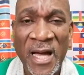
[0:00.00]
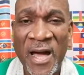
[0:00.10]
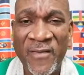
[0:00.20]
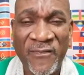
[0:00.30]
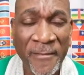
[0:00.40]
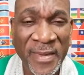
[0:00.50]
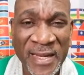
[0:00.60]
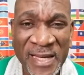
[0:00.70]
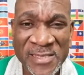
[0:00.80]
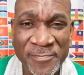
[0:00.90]
uh,
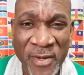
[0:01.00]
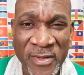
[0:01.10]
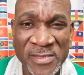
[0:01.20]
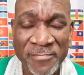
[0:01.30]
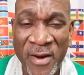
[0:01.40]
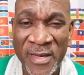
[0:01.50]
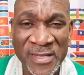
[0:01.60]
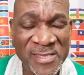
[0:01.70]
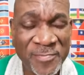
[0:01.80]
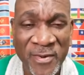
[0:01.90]
familiar spirits,
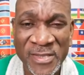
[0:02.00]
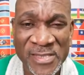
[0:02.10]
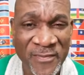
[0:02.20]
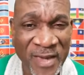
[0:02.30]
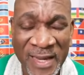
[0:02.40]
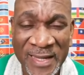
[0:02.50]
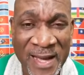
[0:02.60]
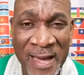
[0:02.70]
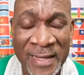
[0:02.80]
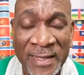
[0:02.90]
marine spirits of any
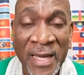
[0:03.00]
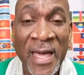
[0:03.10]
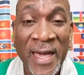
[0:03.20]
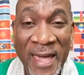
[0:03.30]
kind,